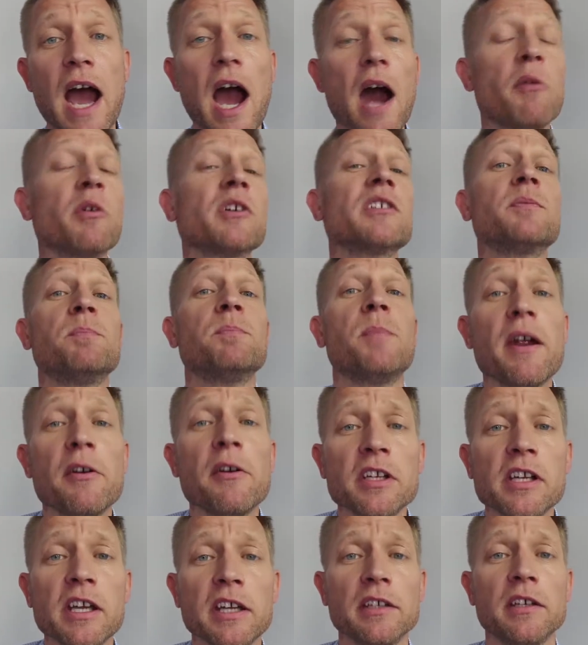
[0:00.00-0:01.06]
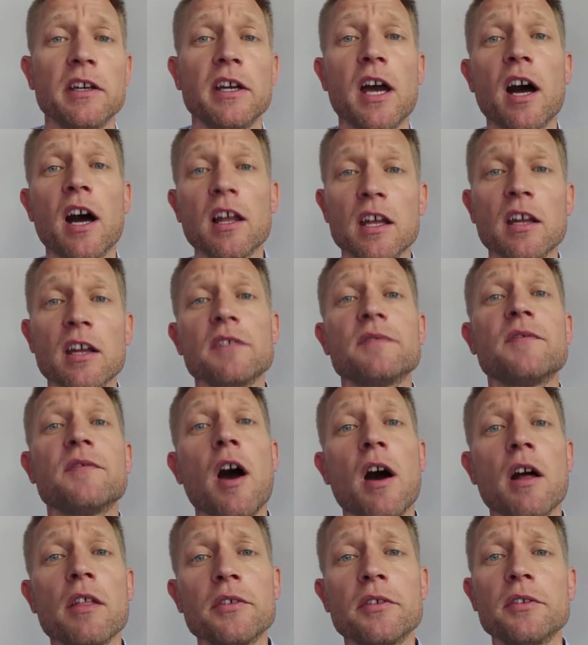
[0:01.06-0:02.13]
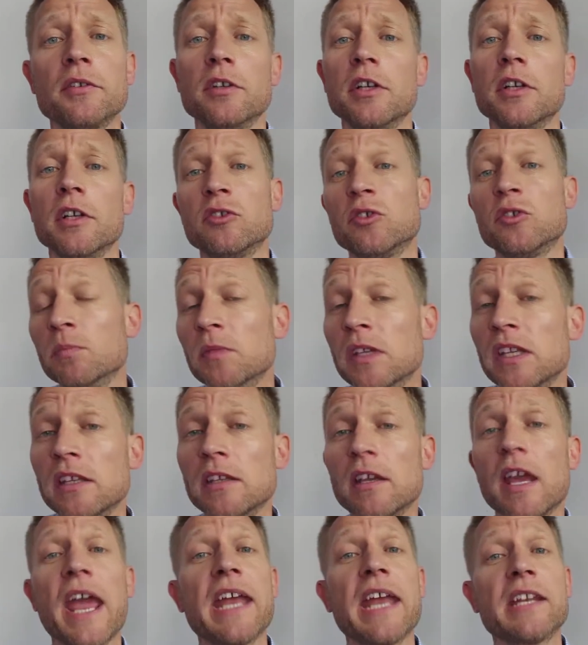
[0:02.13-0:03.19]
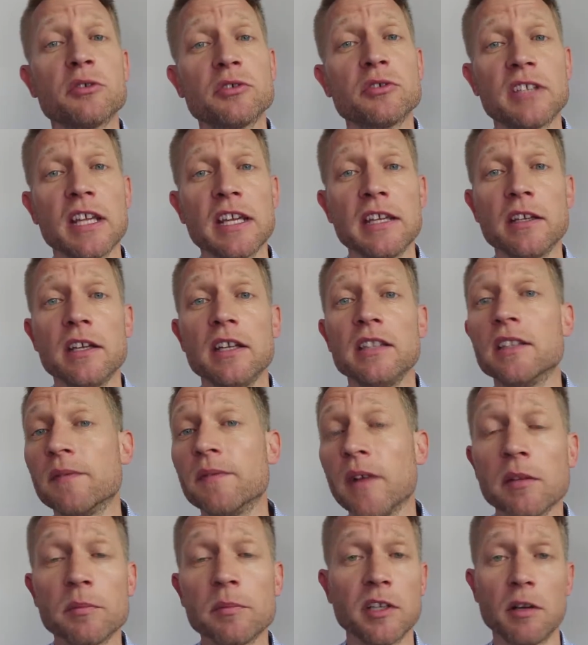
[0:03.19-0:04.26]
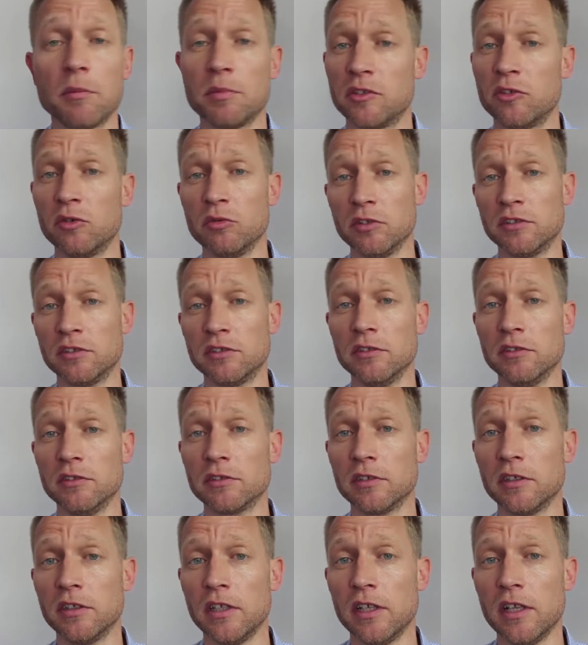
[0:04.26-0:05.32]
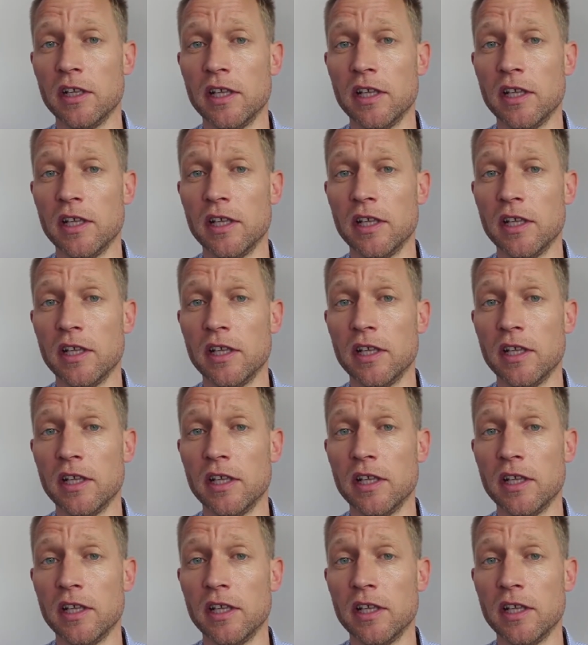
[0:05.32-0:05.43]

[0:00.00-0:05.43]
I was burying a lot of other, to me, interesting development opportunities.